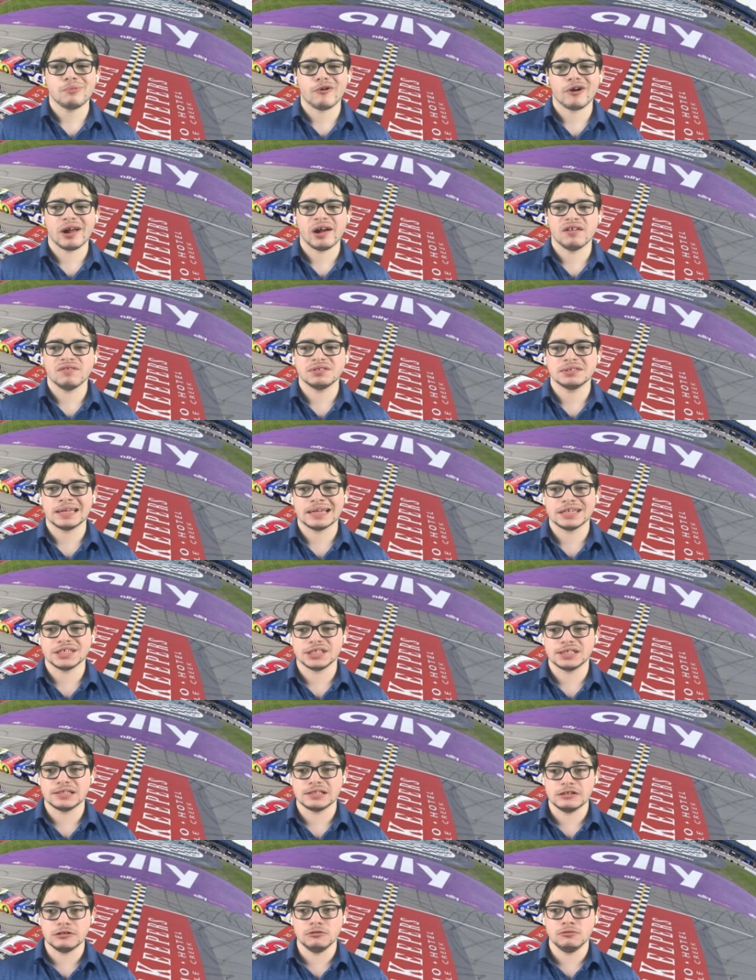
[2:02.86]
point of
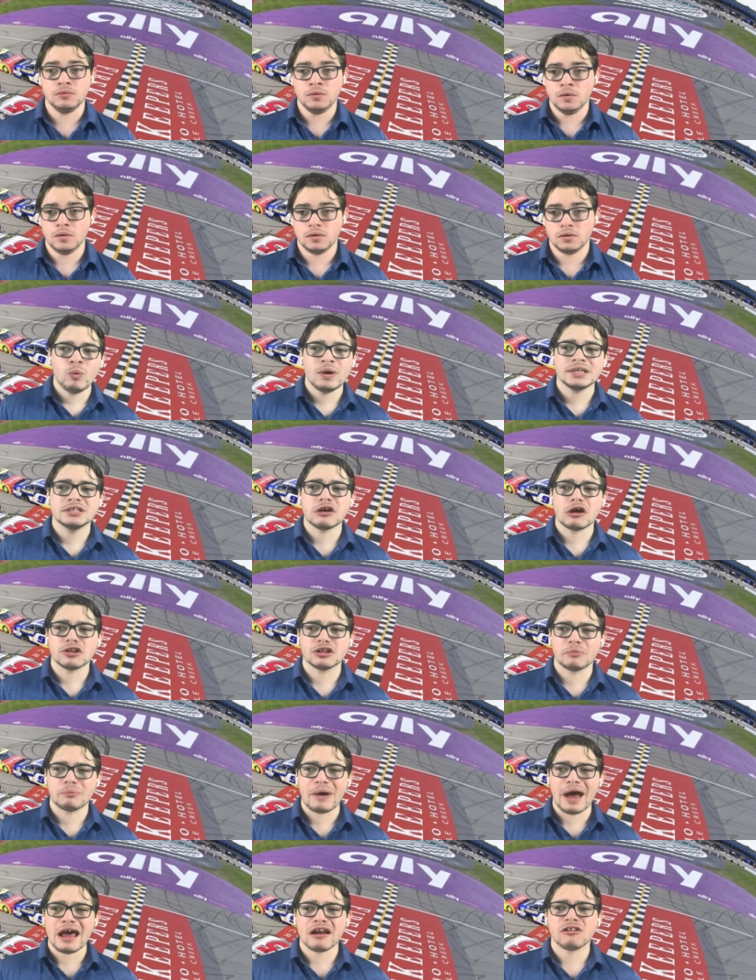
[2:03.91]
stage two, we saw the
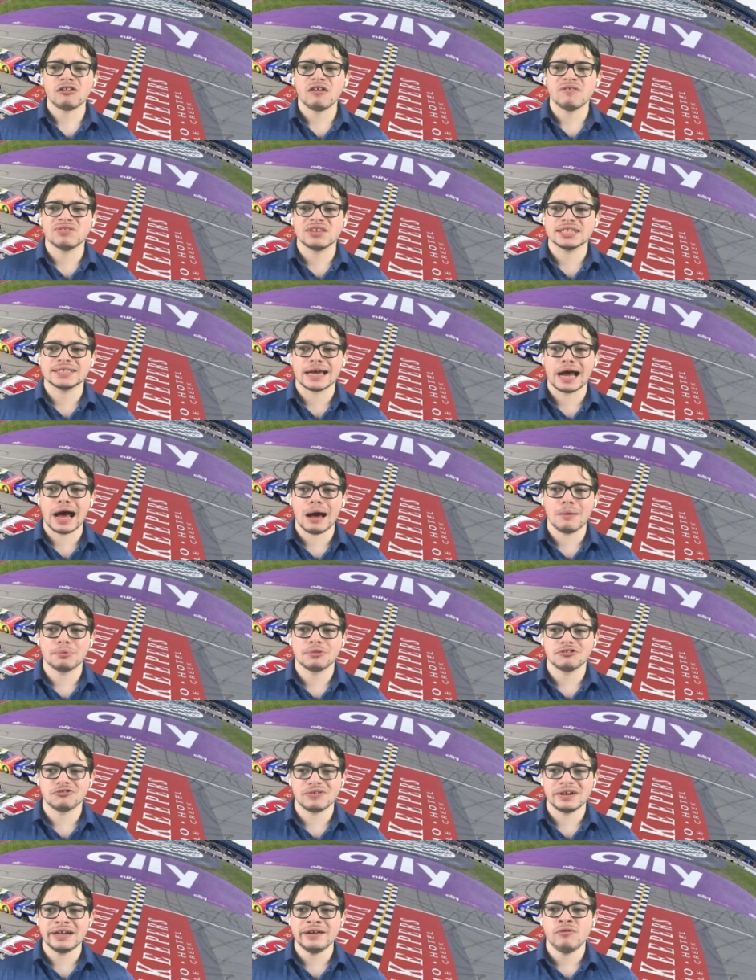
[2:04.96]
battle of the top
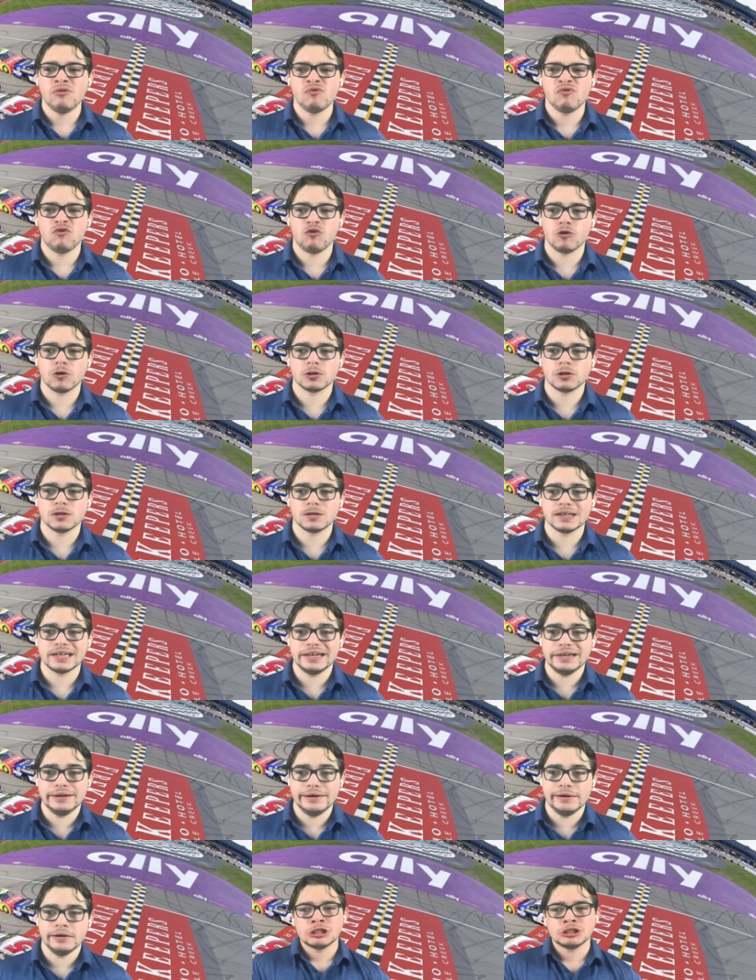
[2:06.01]
three for the
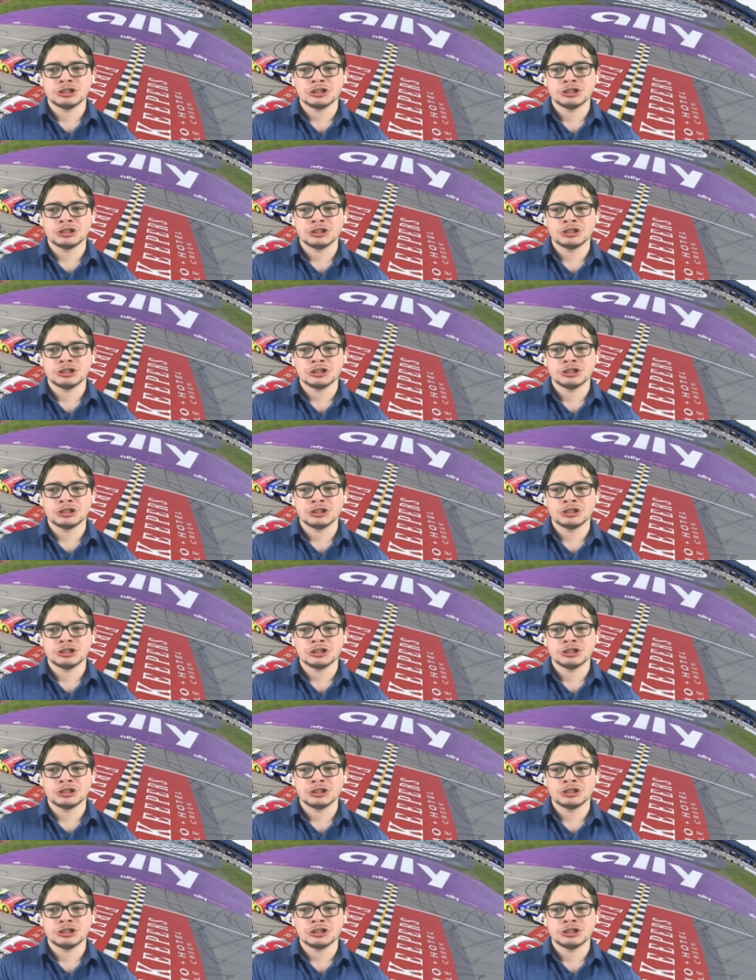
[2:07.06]
lead.